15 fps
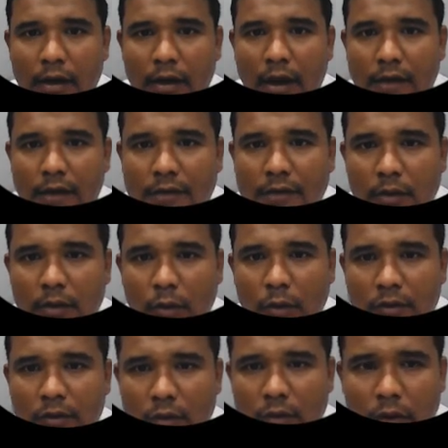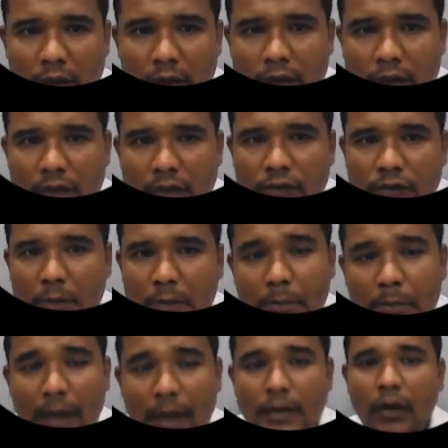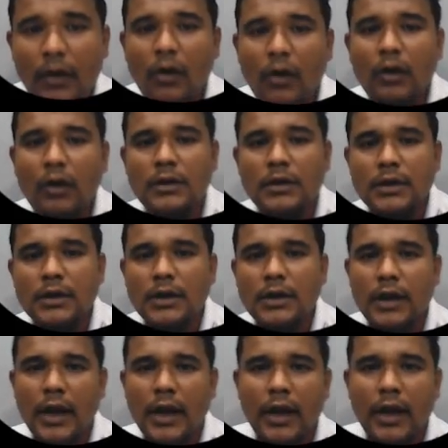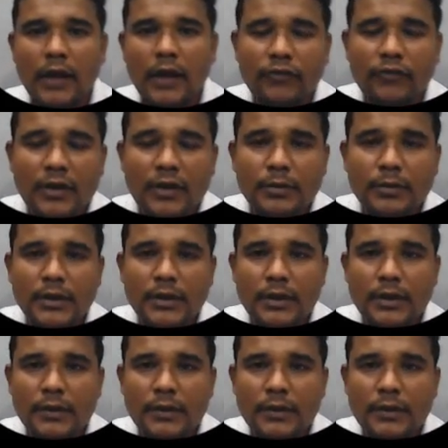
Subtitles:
has almost no negative impact on the environment.